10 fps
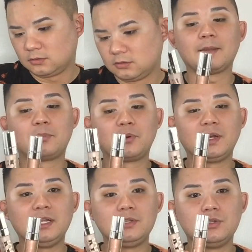Like a
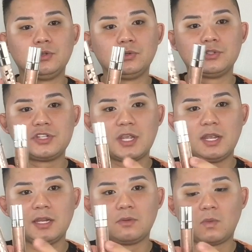pretty nude
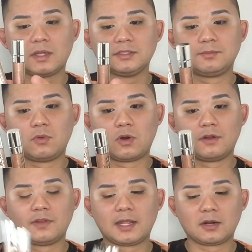shade and one's more
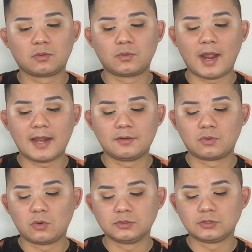of like a red
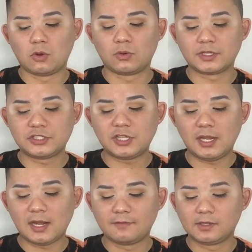rose goldish
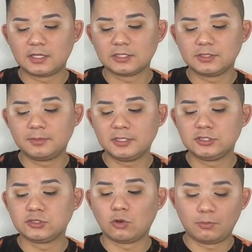shade. I feel like this would be
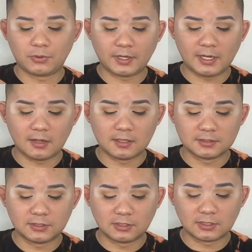so pretty on
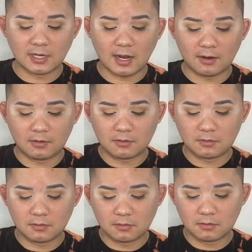this look now.
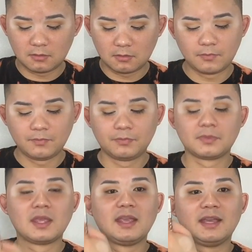
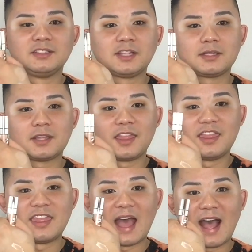It's not
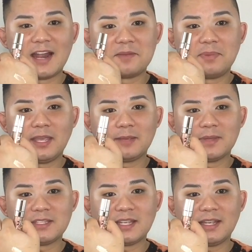that
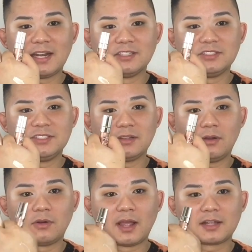pigmented as you...
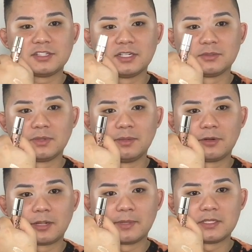oh, actually it is really
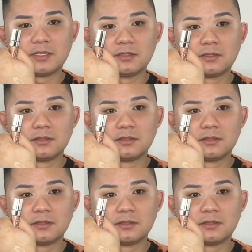pigmented.